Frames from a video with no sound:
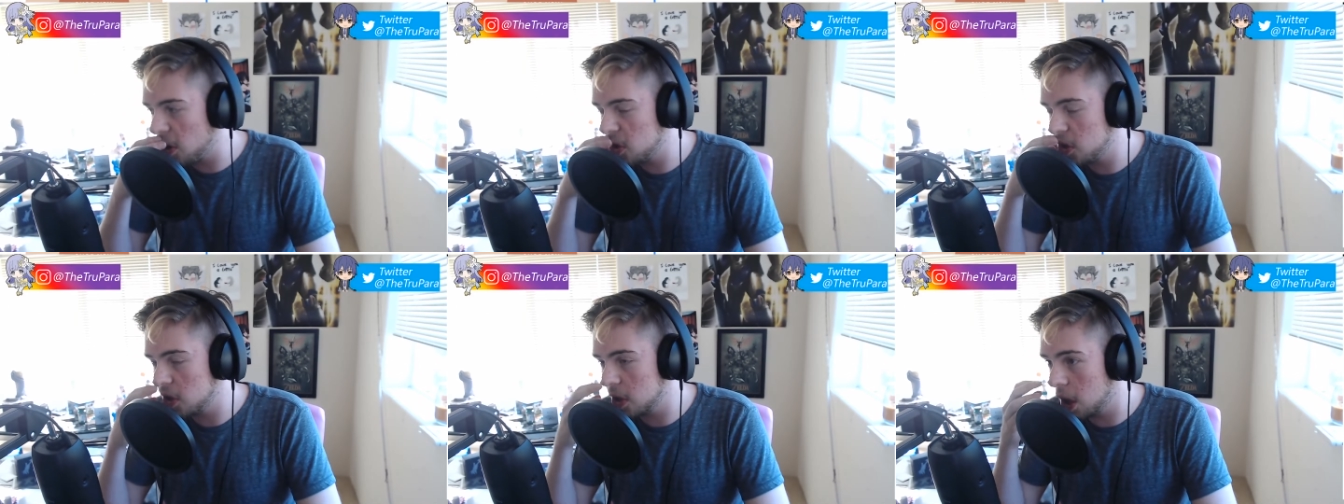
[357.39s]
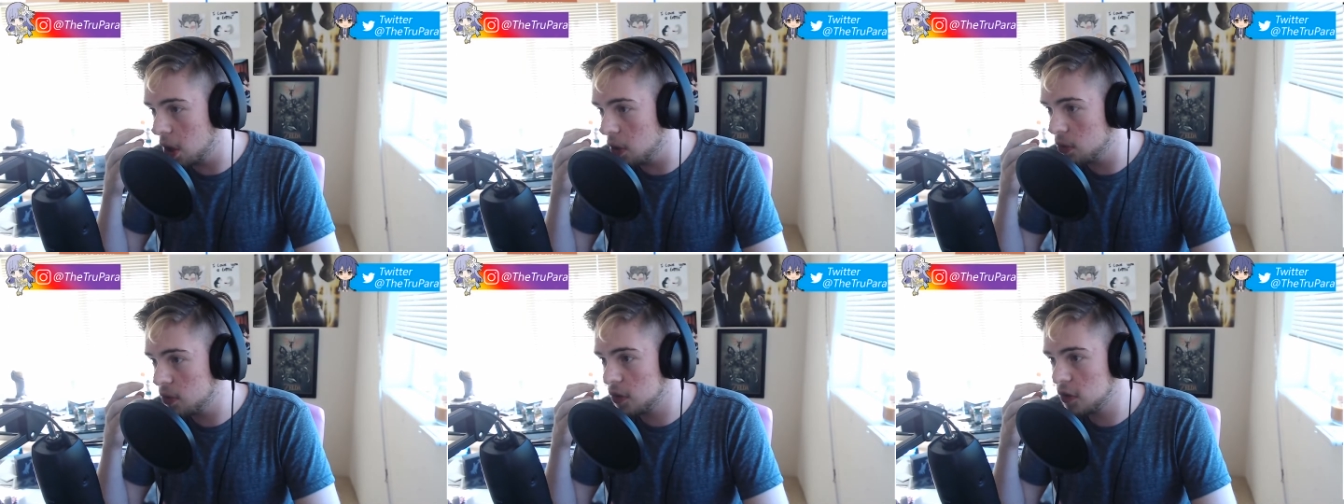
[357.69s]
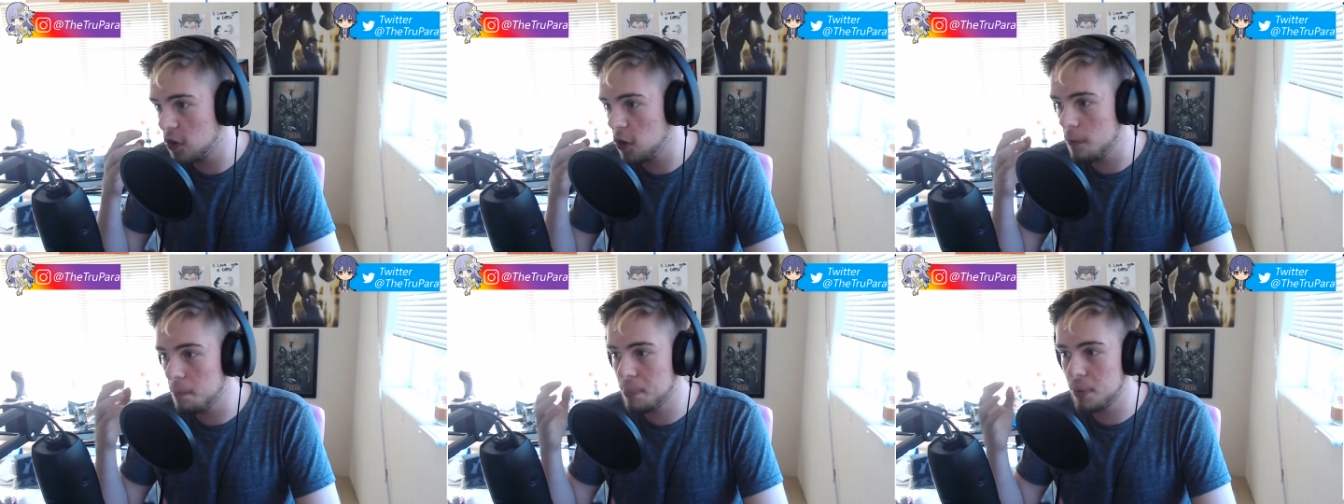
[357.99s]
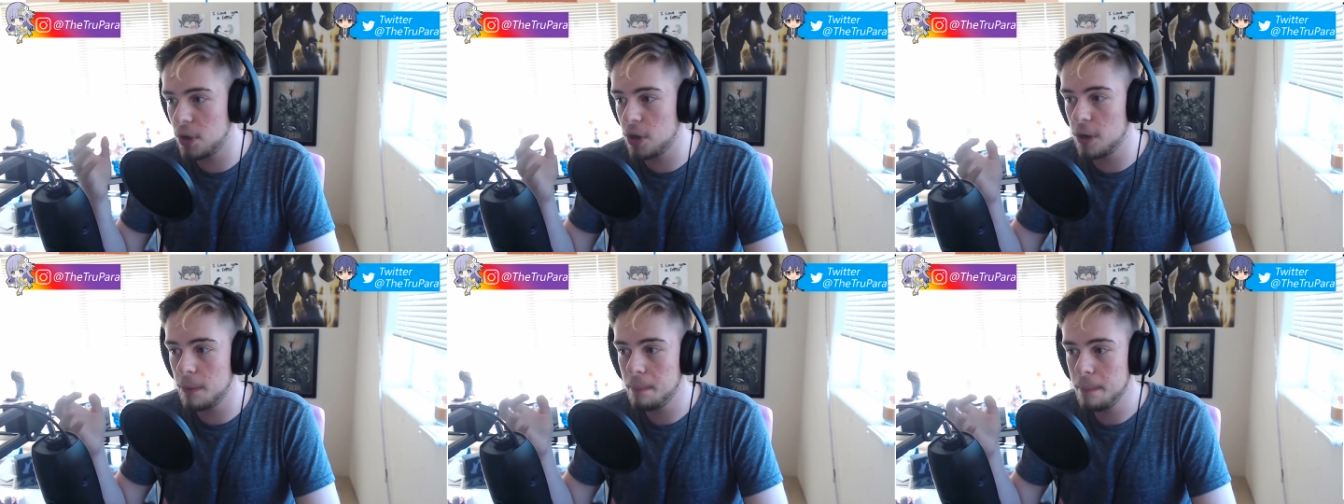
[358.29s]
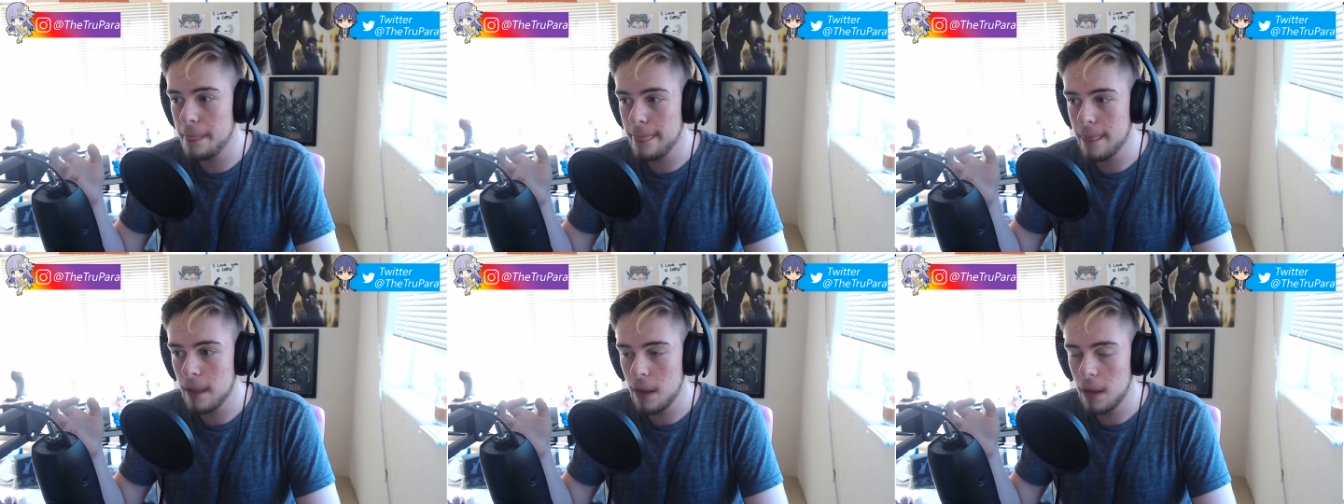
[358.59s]
you know, super
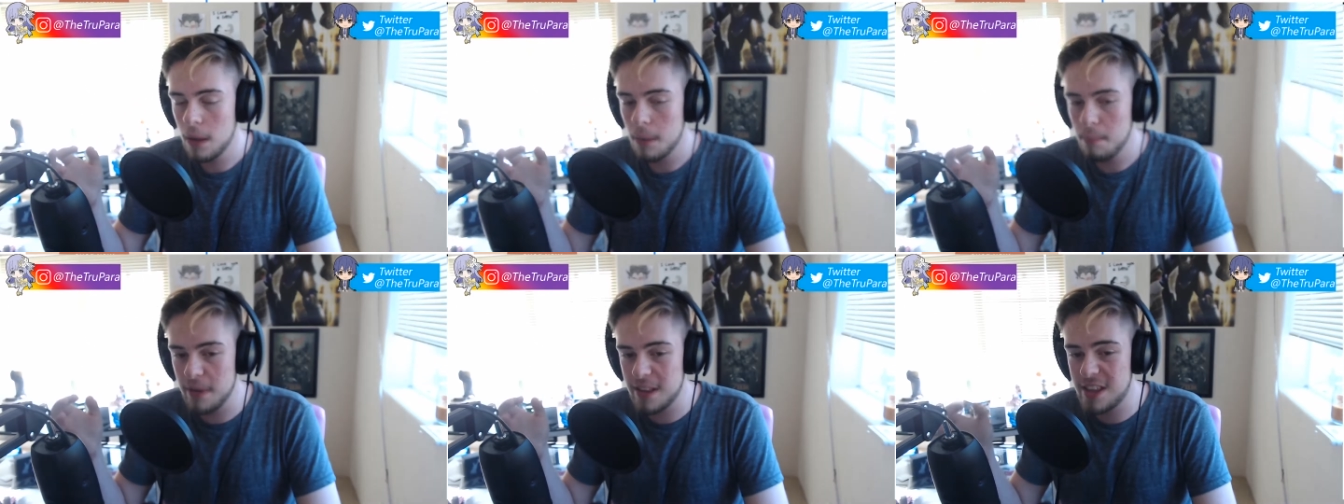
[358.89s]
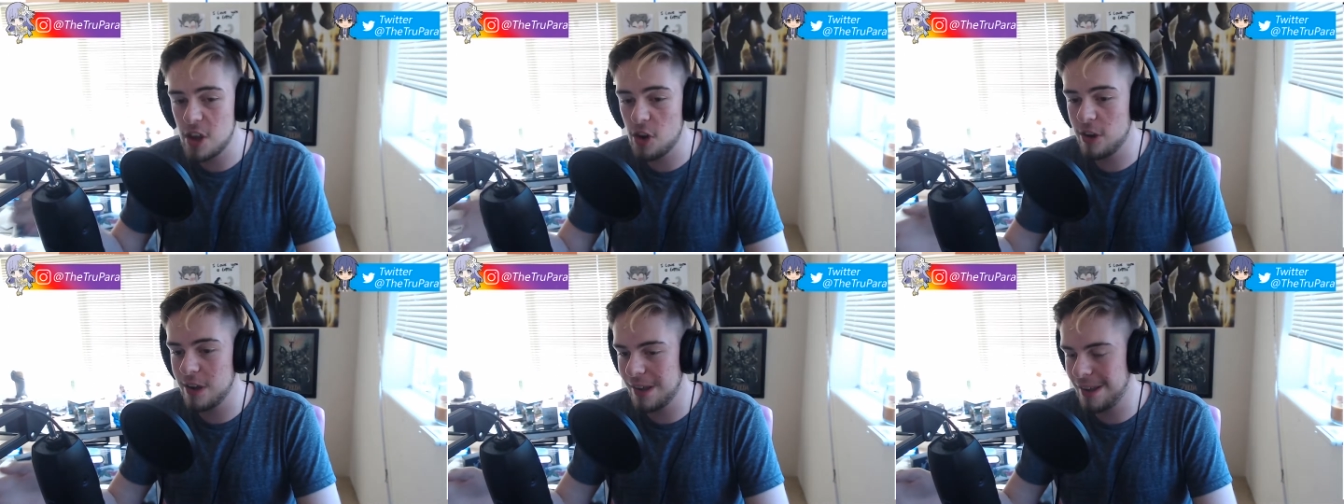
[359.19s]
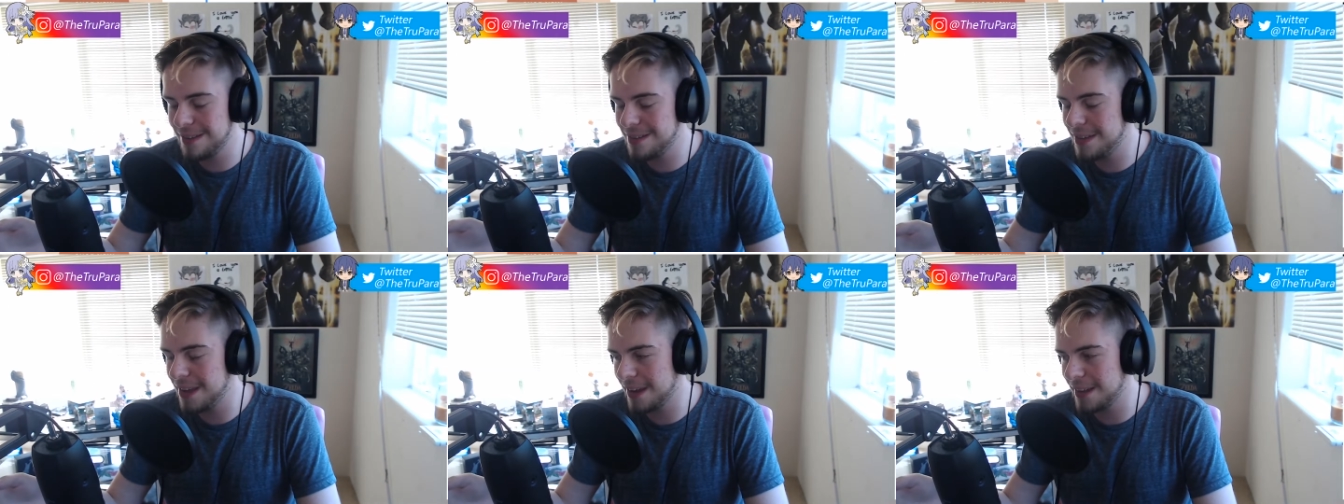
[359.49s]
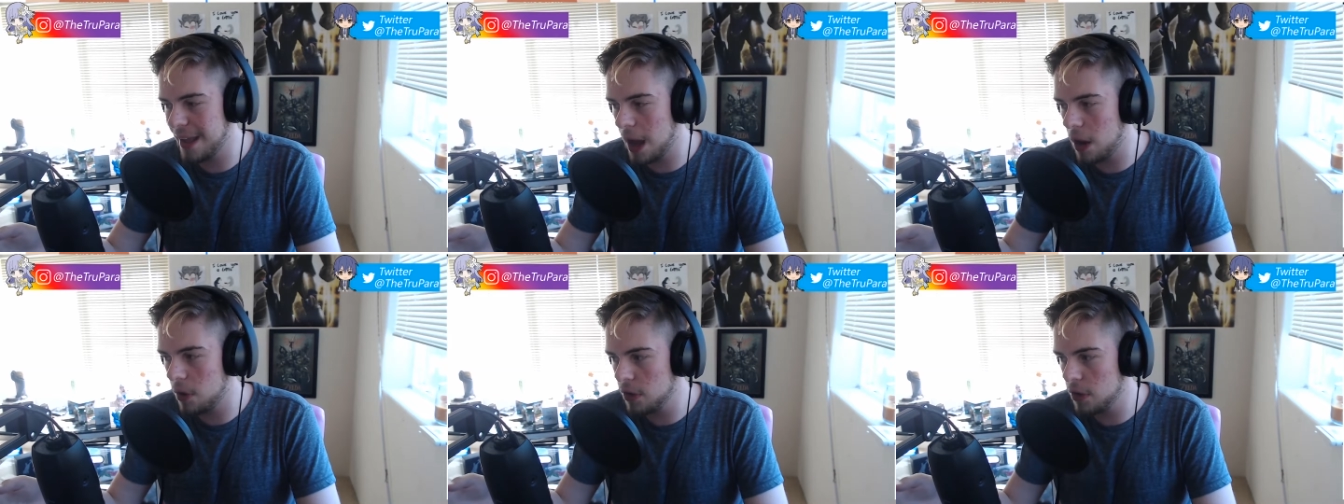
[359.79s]
materialistic now.